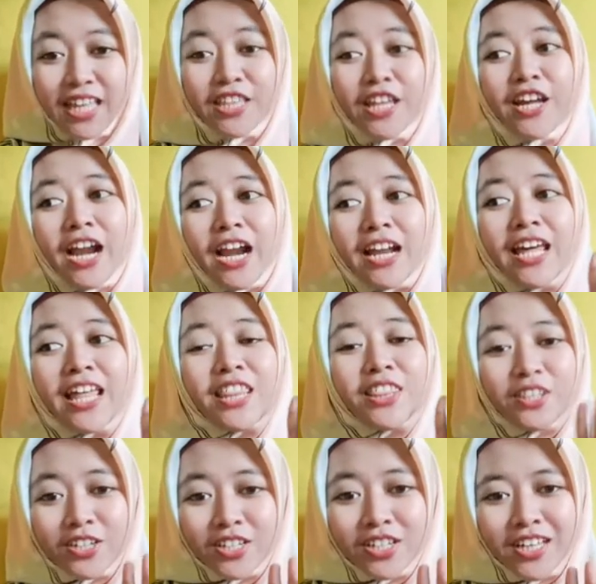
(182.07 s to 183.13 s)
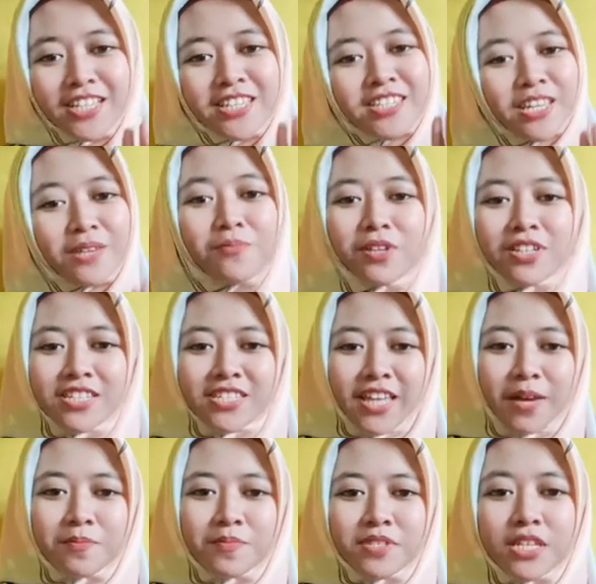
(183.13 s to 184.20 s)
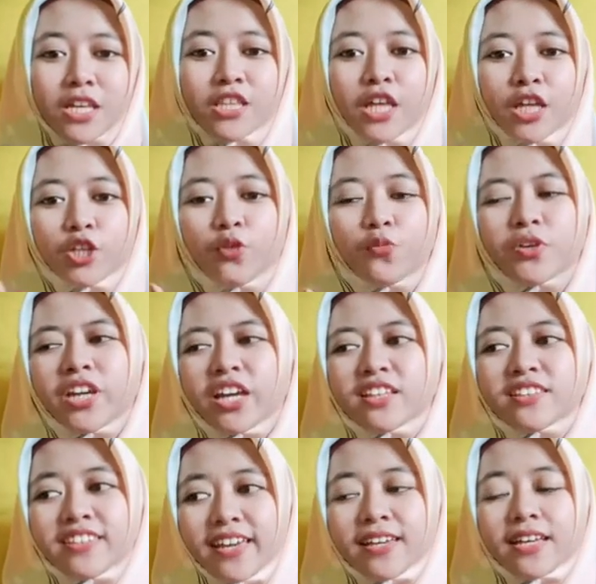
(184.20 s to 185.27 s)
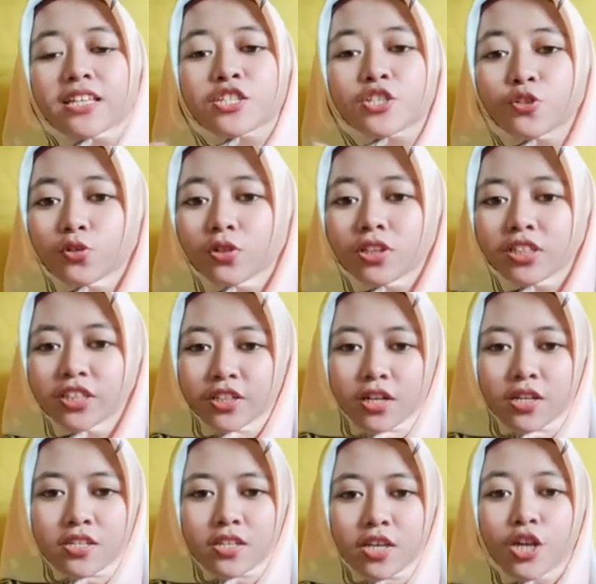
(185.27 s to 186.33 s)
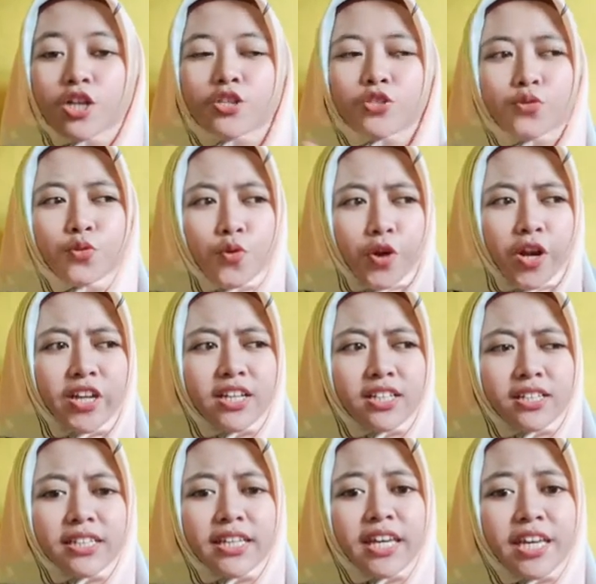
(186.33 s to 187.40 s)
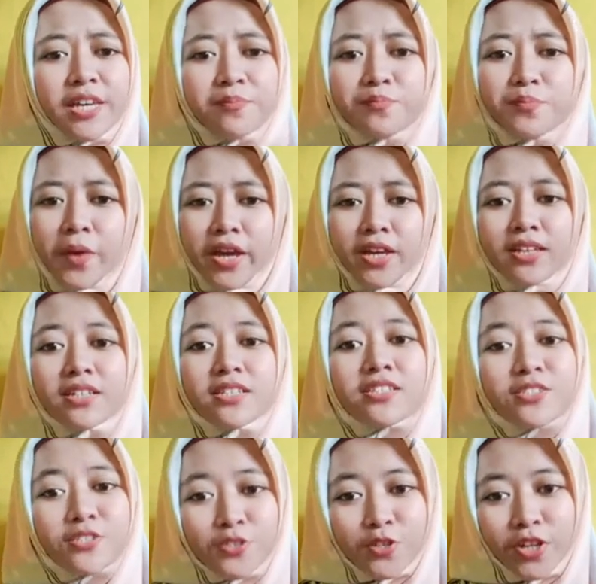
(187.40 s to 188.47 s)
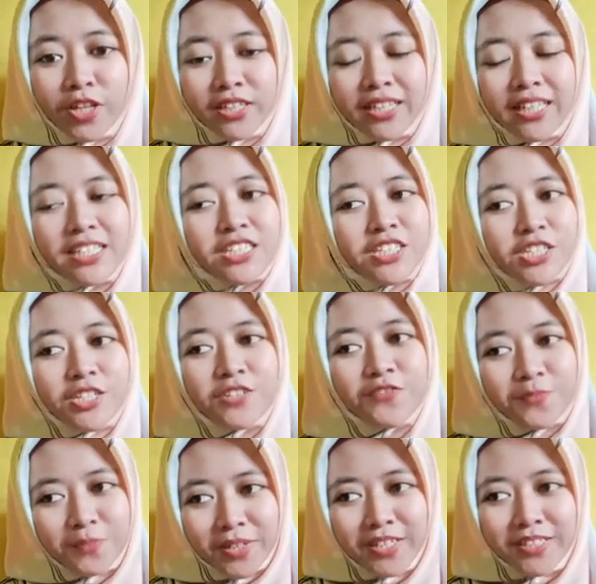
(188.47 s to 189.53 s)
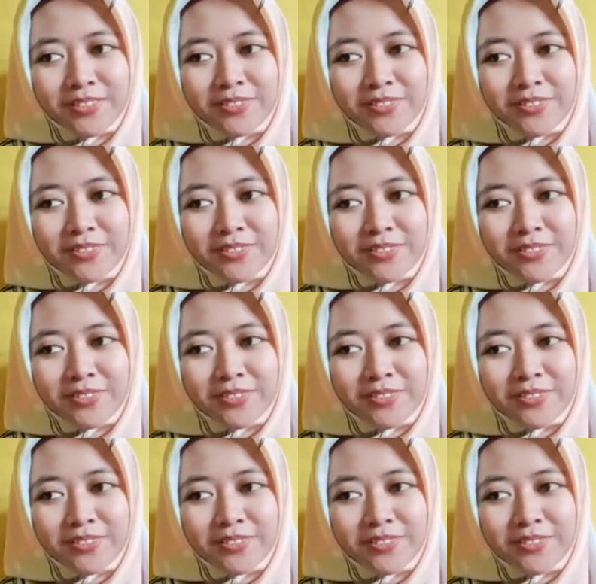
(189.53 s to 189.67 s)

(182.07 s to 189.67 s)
there are 3 simple steps that we can take as school leaders to radically impact student achievement.